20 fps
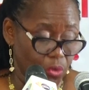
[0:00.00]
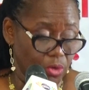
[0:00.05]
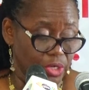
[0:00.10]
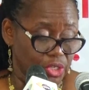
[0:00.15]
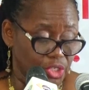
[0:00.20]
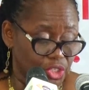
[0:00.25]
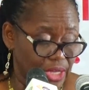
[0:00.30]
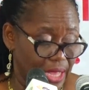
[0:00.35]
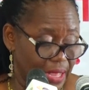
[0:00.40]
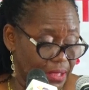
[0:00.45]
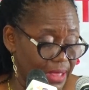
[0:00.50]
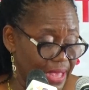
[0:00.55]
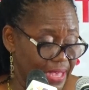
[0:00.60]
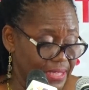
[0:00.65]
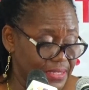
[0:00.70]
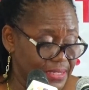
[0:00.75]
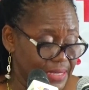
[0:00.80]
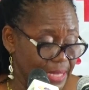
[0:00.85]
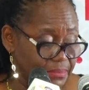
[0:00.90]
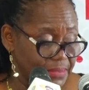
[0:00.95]
shall,
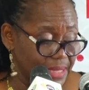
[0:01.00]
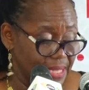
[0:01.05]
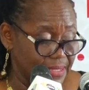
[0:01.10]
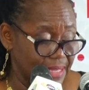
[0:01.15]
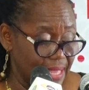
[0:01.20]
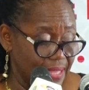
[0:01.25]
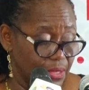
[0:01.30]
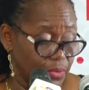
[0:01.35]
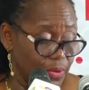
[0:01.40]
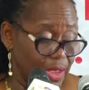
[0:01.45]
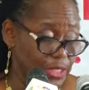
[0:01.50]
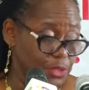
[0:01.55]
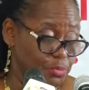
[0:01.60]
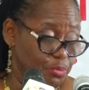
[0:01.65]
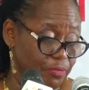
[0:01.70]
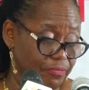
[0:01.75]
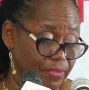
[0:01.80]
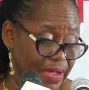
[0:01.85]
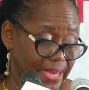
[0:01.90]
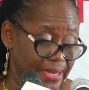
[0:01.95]
except as otherwise
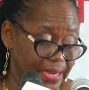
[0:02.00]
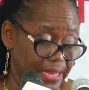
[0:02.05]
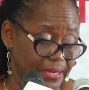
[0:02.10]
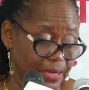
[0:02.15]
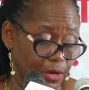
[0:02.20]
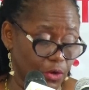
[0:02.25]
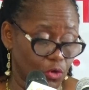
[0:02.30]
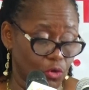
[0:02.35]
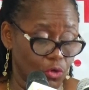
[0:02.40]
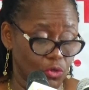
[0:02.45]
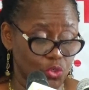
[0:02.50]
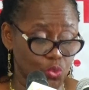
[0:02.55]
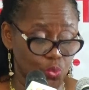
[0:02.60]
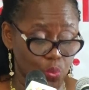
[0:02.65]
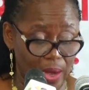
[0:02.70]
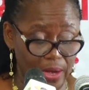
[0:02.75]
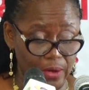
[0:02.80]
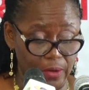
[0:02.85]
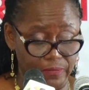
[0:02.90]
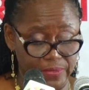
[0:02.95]
provided in Clause
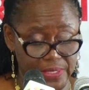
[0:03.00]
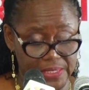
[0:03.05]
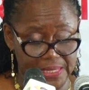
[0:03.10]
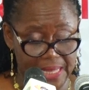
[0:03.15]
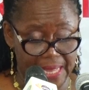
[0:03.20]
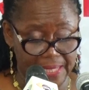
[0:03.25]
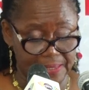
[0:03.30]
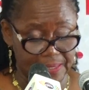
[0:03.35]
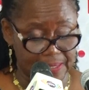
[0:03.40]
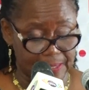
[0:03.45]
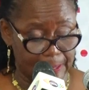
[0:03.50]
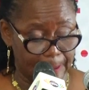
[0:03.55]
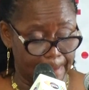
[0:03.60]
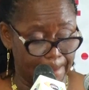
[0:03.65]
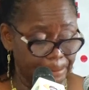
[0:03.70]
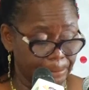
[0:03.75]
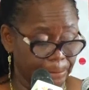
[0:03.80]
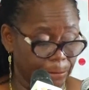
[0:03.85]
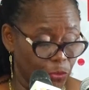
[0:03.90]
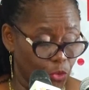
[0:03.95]
1 of this article,
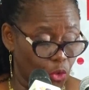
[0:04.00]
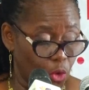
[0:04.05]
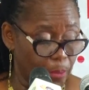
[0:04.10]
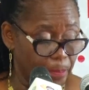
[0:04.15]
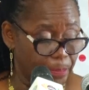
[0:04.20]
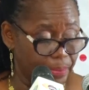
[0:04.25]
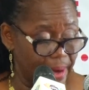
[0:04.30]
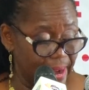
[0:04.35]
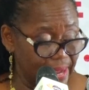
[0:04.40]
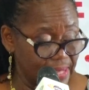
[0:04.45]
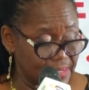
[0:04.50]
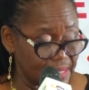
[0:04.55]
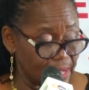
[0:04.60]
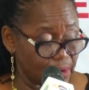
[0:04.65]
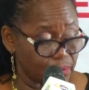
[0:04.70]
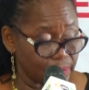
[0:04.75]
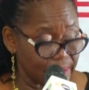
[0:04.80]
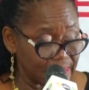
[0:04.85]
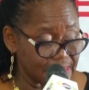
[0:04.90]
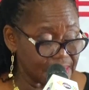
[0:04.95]
comprise the
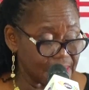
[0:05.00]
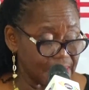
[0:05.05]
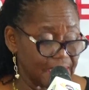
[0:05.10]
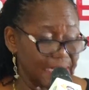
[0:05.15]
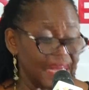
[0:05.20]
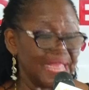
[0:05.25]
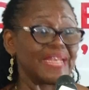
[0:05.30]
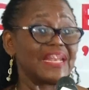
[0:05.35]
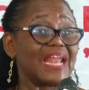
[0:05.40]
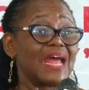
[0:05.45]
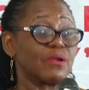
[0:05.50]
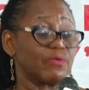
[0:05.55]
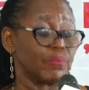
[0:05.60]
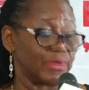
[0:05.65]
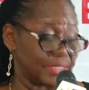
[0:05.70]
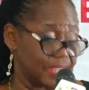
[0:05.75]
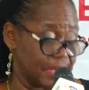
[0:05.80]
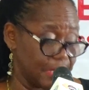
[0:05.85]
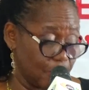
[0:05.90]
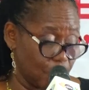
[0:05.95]
written and
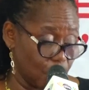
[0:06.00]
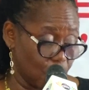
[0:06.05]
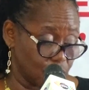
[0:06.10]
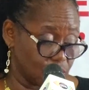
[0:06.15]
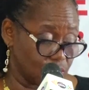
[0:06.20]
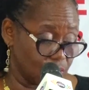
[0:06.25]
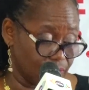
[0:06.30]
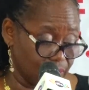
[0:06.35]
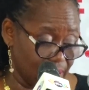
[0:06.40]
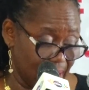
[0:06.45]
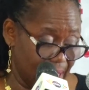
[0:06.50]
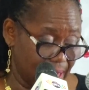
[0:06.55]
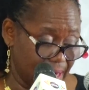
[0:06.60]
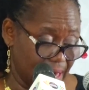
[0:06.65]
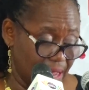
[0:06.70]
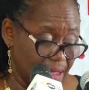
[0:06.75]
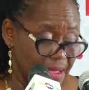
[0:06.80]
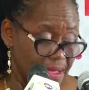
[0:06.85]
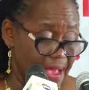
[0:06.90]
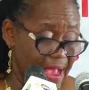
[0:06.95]
unwritten laws of
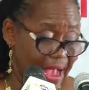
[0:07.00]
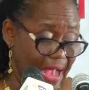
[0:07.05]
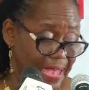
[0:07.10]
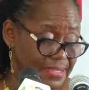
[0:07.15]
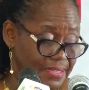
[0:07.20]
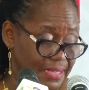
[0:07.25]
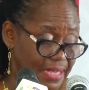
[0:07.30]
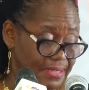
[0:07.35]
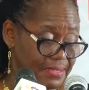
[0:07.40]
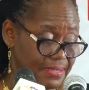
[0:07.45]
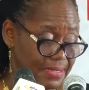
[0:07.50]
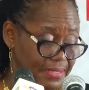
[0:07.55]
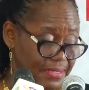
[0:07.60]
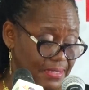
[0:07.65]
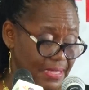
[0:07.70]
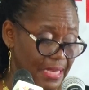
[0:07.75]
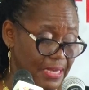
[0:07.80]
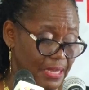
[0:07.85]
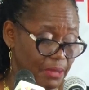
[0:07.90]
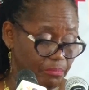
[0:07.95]
Ghana as they
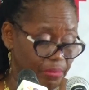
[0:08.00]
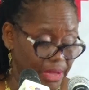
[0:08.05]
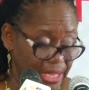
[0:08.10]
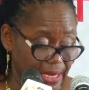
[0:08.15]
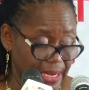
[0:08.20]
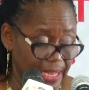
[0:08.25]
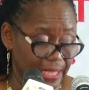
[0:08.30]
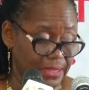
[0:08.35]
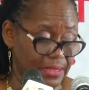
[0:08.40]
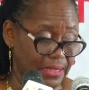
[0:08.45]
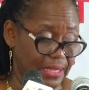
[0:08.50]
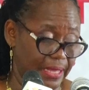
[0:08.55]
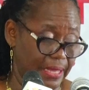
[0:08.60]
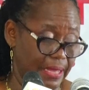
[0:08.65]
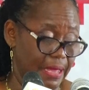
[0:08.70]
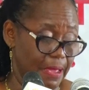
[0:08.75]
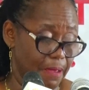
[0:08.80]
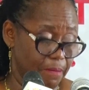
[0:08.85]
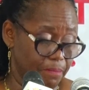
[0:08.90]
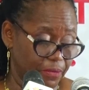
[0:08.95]
existed immediately
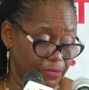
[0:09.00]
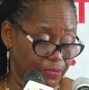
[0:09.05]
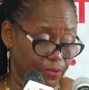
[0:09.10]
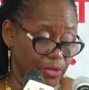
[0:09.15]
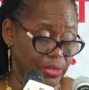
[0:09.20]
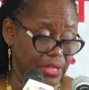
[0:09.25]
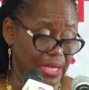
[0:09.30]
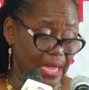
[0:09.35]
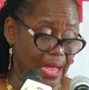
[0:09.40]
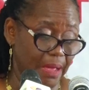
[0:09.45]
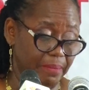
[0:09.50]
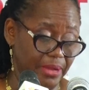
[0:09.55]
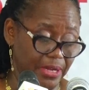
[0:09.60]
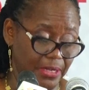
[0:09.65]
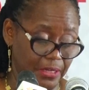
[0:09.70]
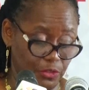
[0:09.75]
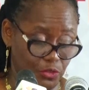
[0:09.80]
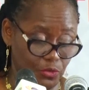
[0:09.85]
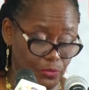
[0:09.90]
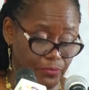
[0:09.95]
before the coming
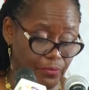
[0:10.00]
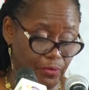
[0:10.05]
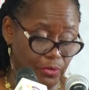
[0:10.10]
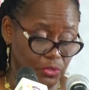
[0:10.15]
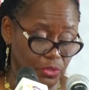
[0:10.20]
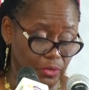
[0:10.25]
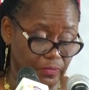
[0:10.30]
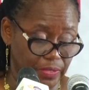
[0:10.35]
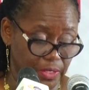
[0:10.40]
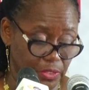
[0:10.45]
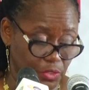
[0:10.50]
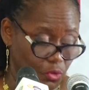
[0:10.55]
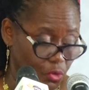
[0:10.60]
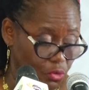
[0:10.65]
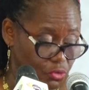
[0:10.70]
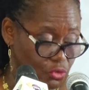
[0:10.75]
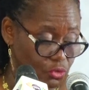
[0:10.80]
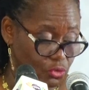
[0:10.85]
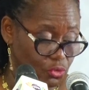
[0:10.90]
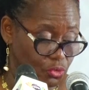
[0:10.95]
into force of this
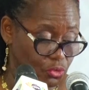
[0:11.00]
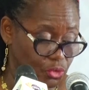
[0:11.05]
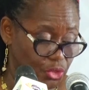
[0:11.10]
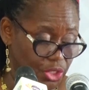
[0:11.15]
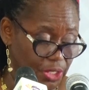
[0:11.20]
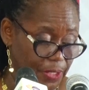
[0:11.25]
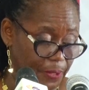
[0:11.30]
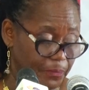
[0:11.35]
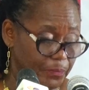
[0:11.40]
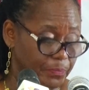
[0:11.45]
Constitution,